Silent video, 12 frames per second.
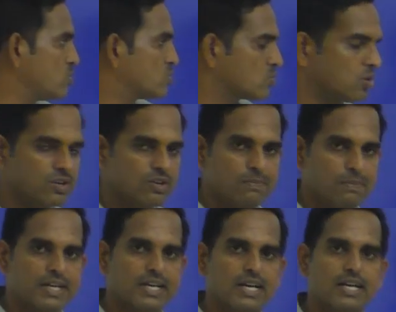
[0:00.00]
to store your
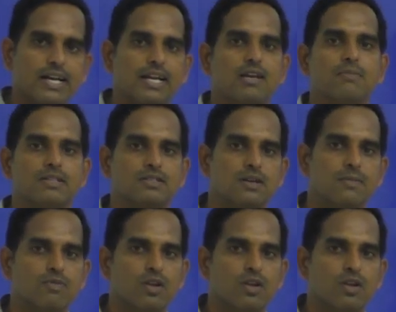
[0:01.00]
particular elements.